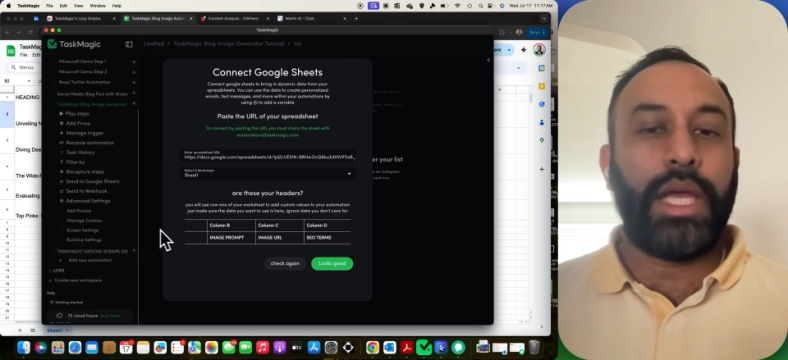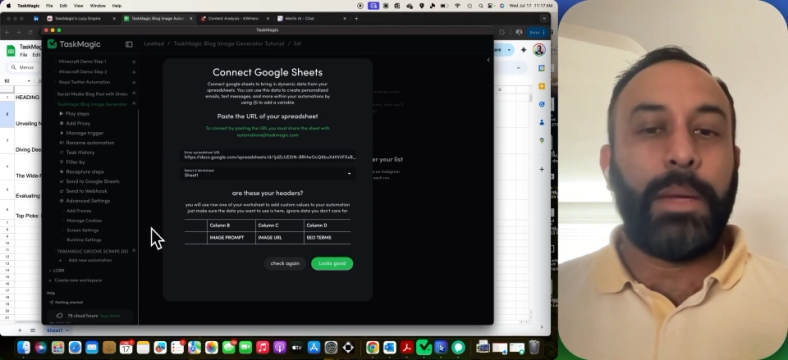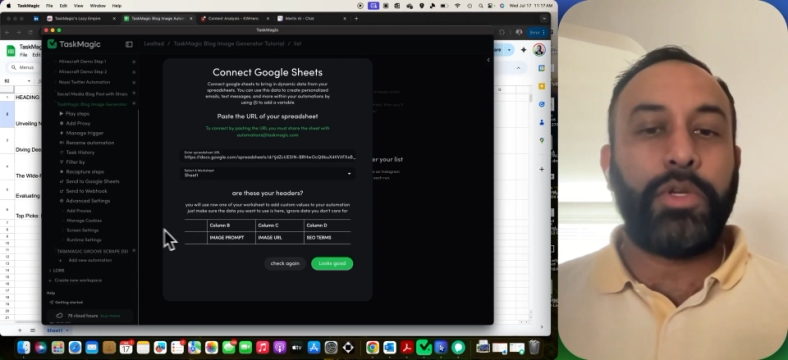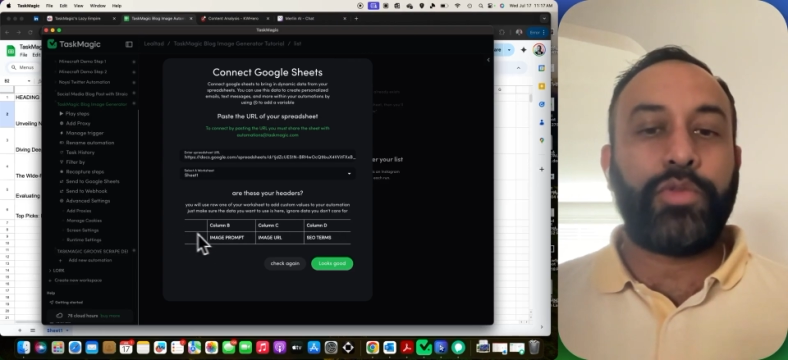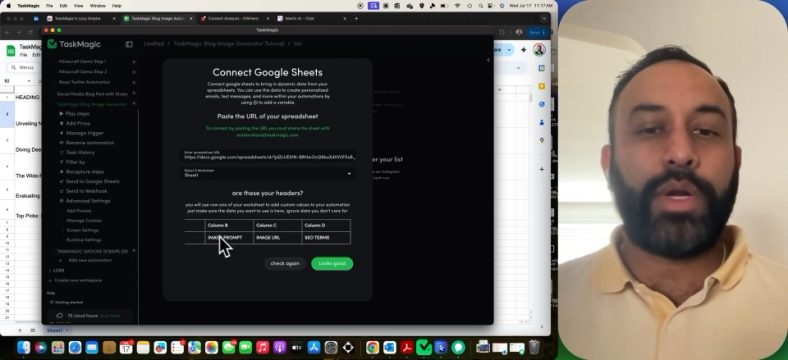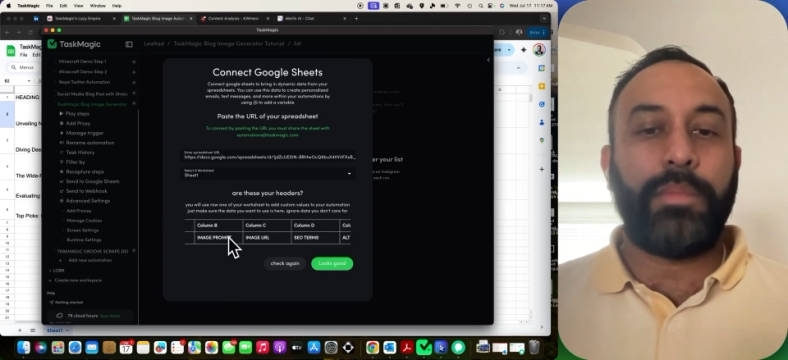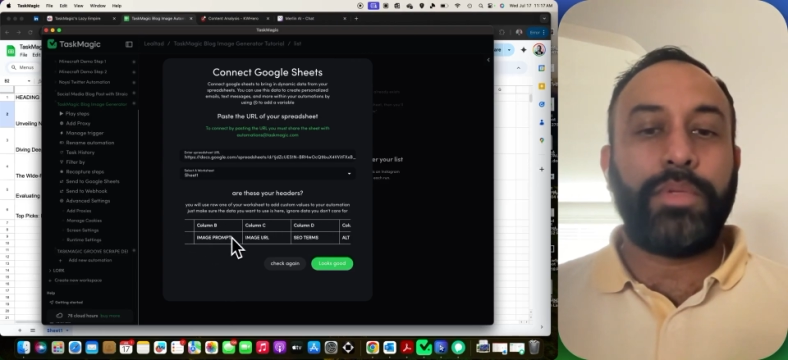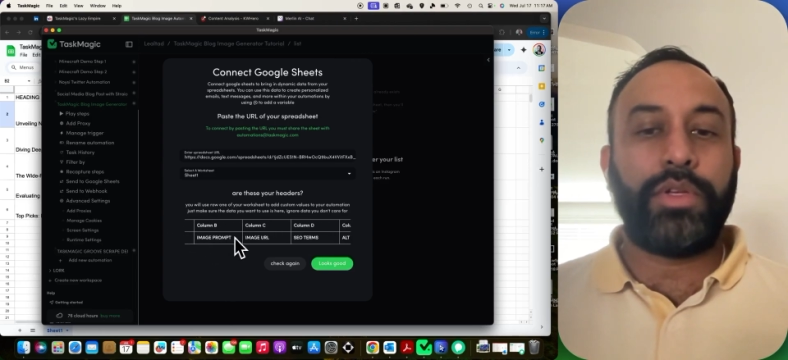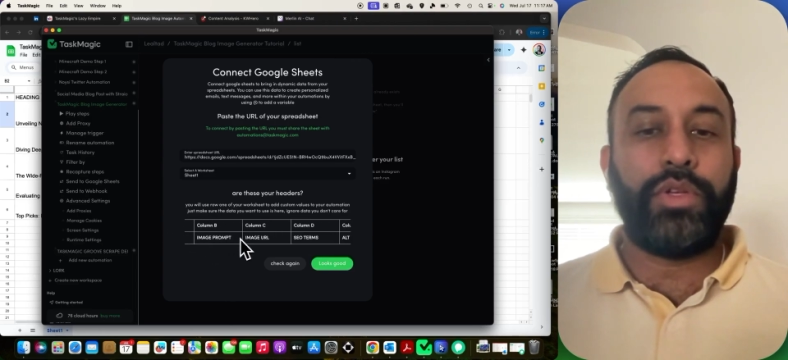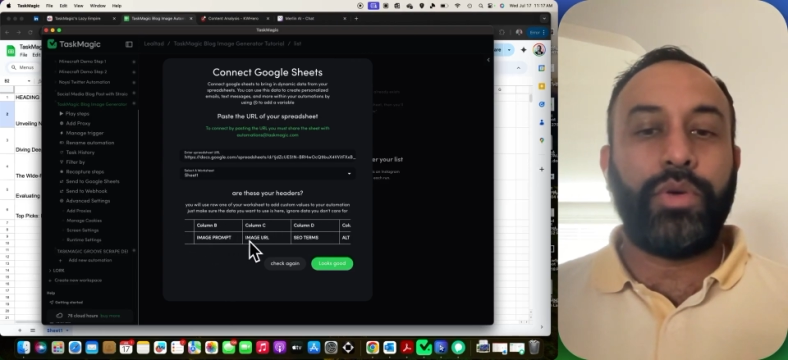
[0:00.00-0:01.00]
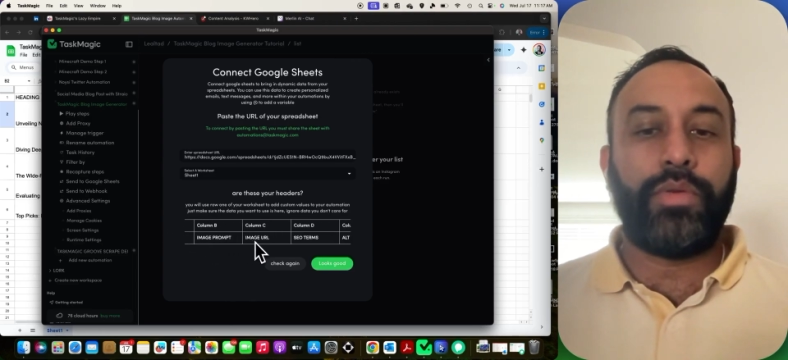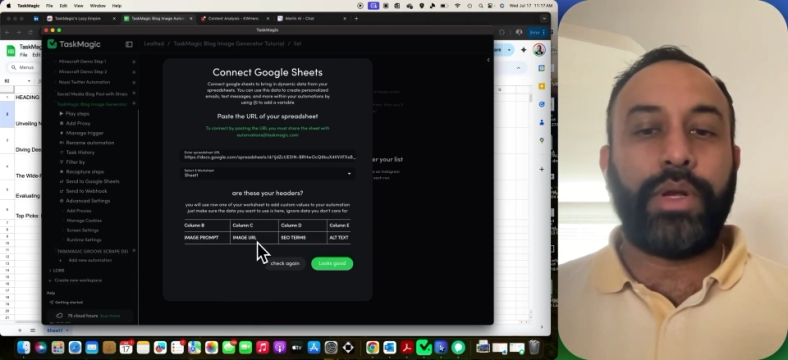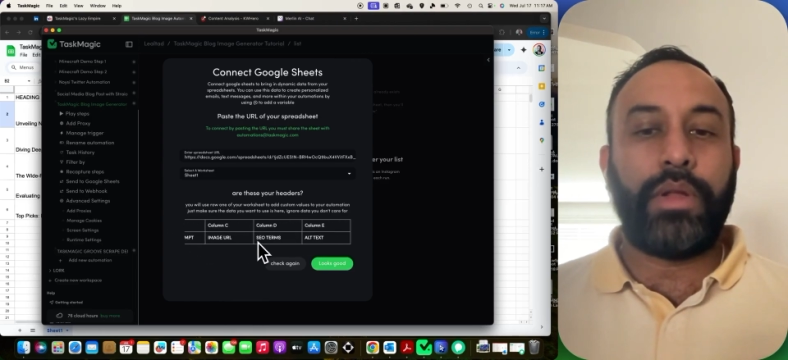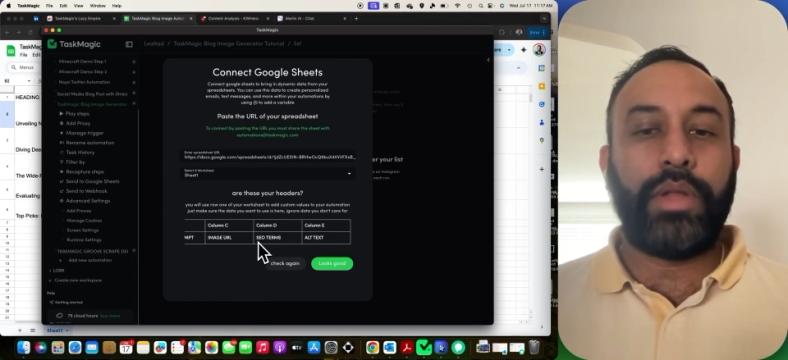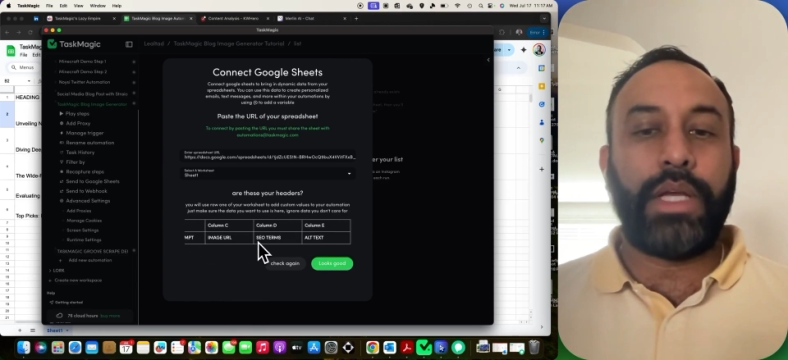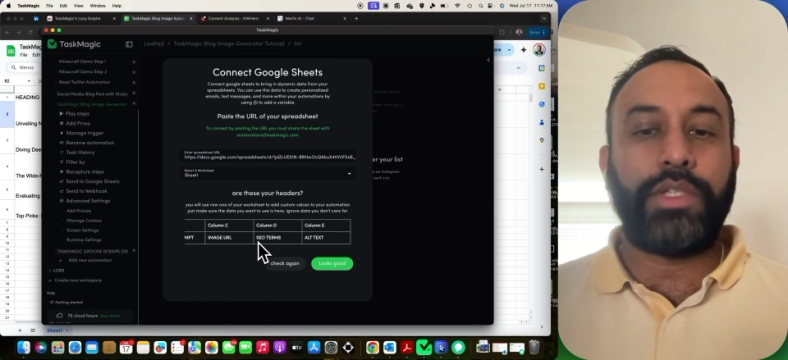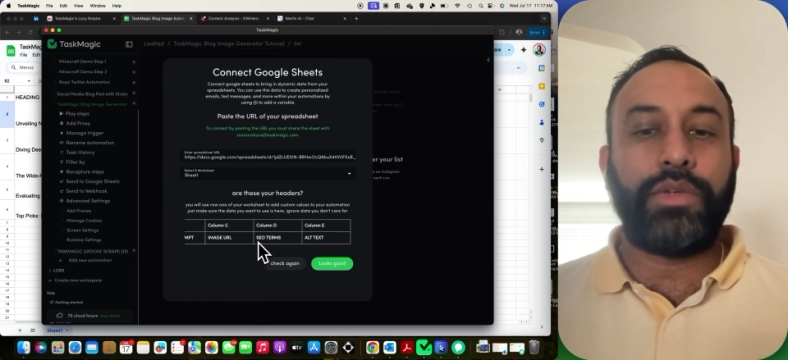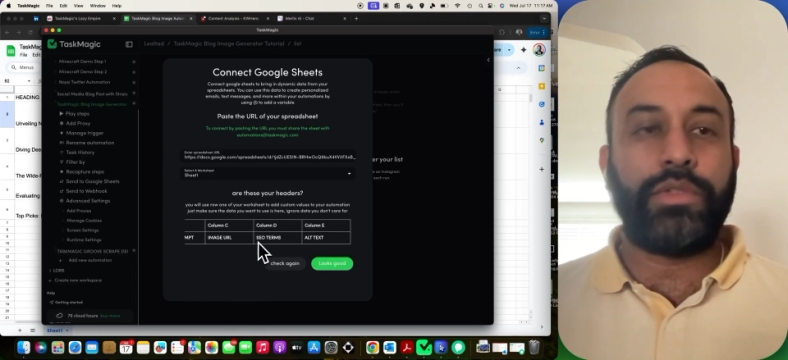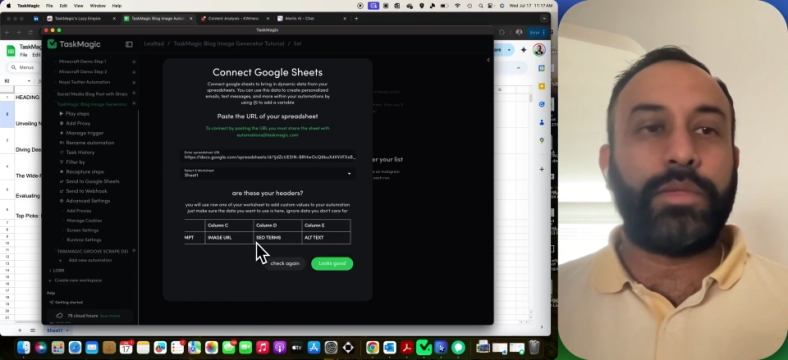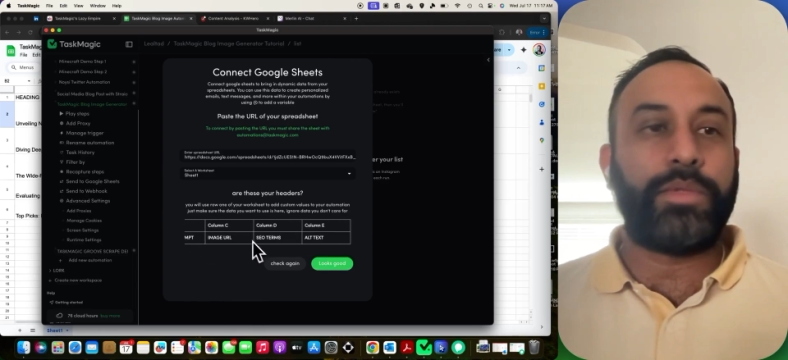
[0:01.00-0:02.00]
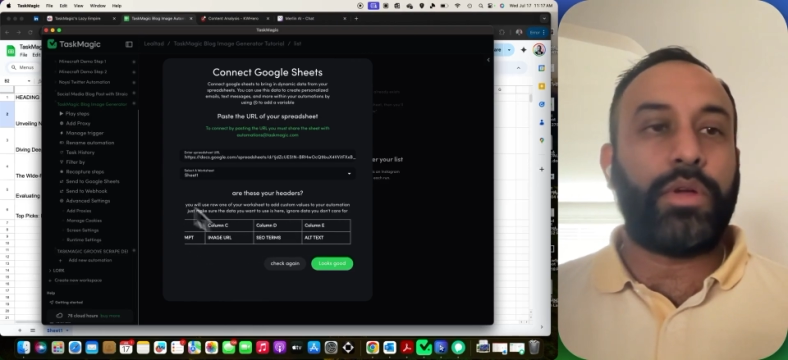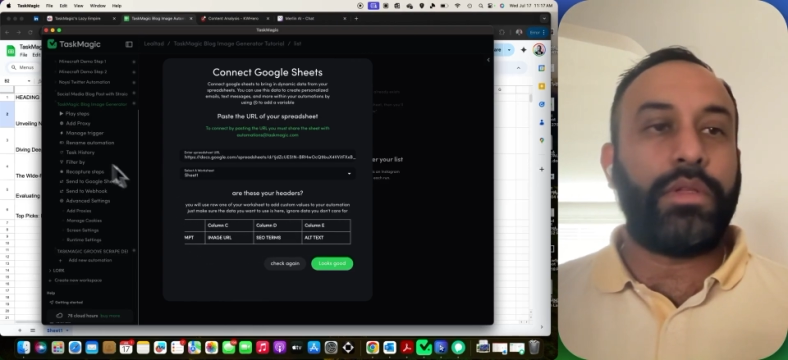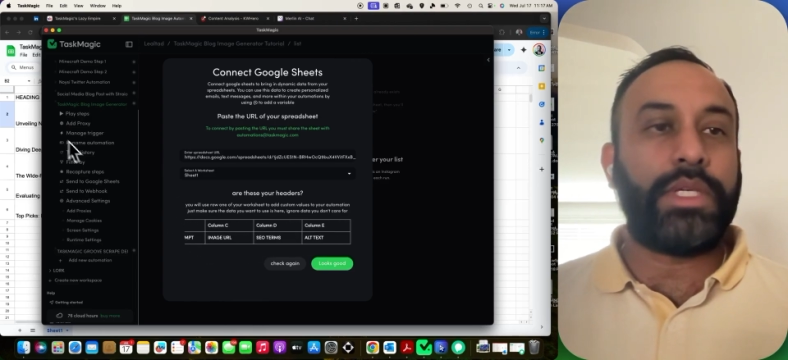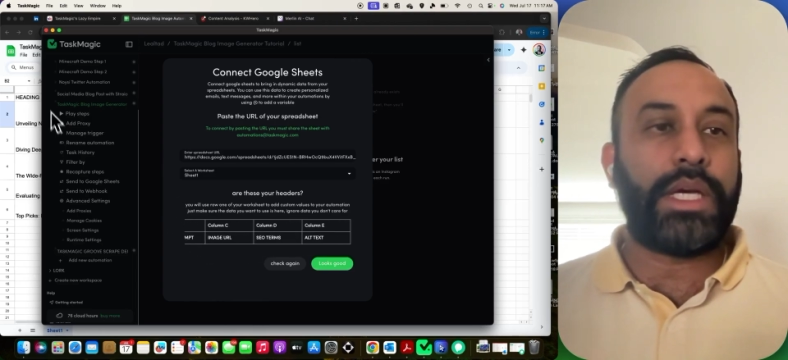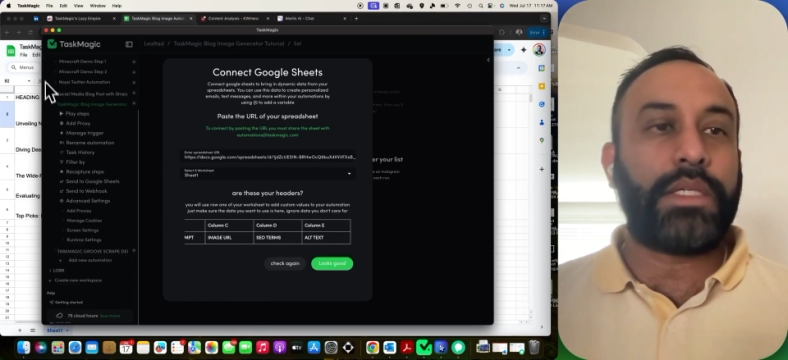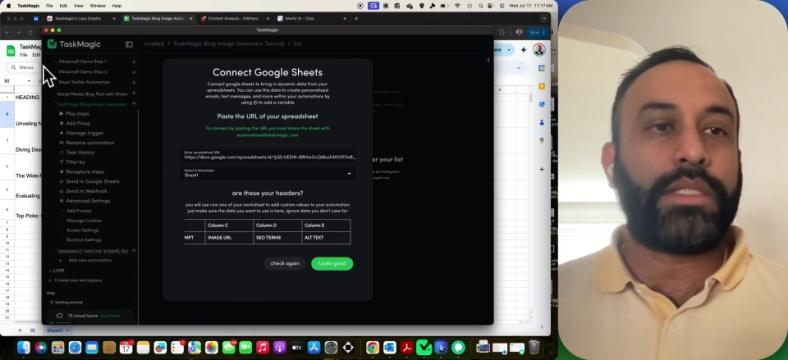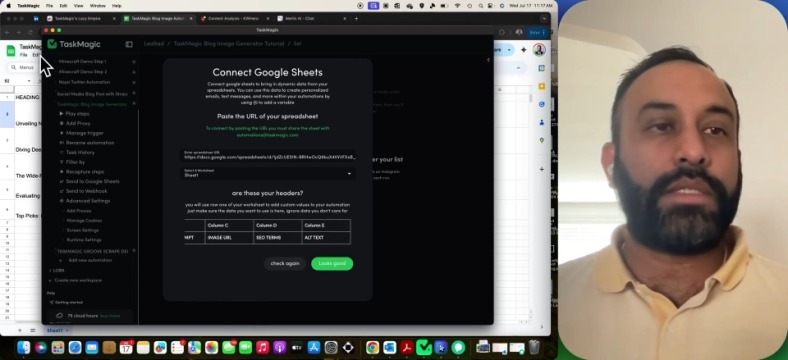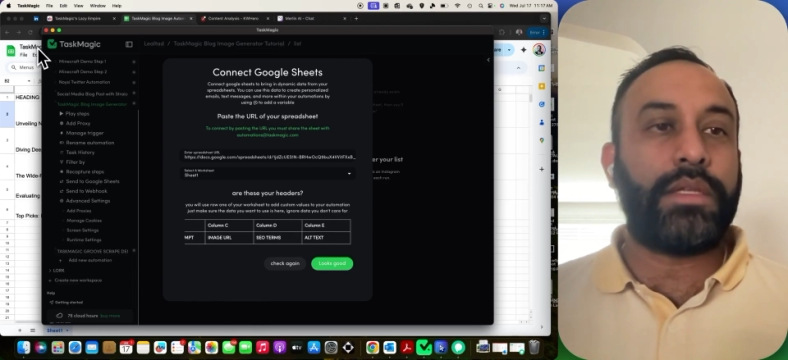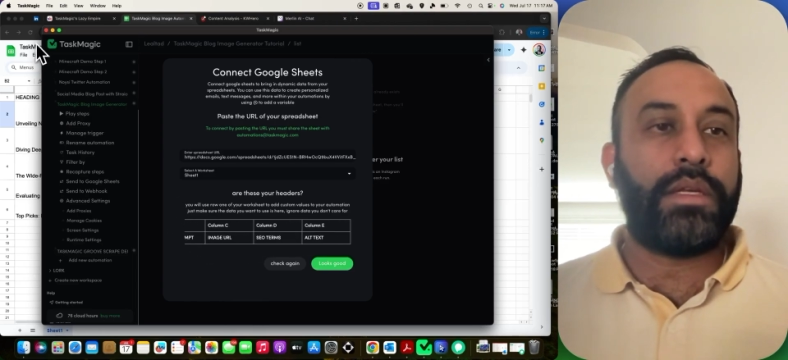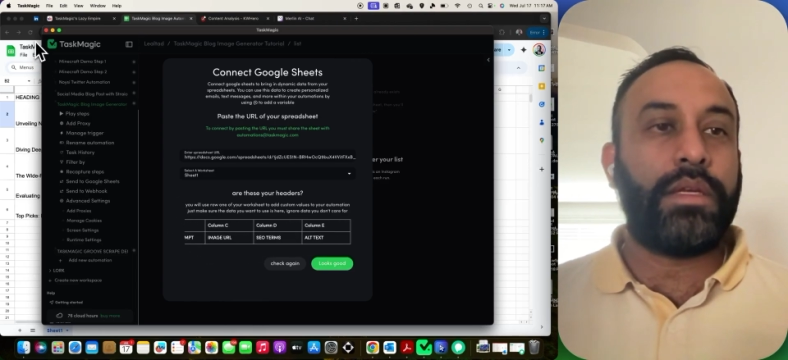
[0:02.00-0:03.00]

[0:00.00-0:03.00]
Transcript: Image prompt, URL, SEO terms, alt text.